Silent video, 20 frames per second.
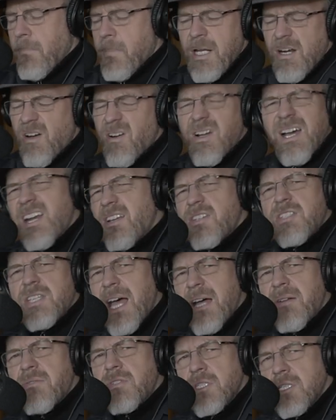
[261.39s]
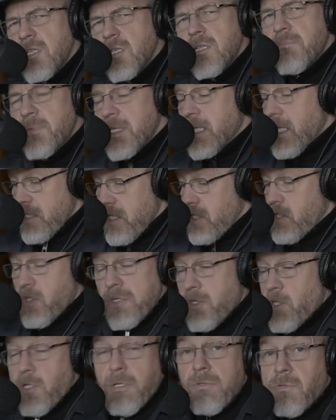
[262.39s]
It all kind of sounds good because it's
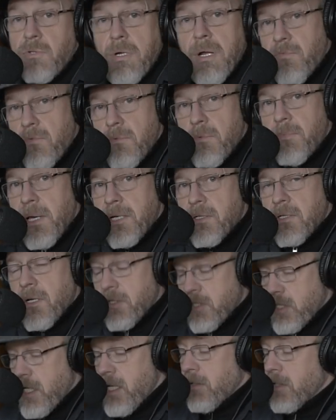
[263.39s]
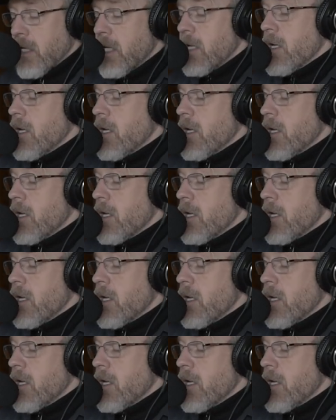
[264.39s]
just all drawn from the pentatonic scale.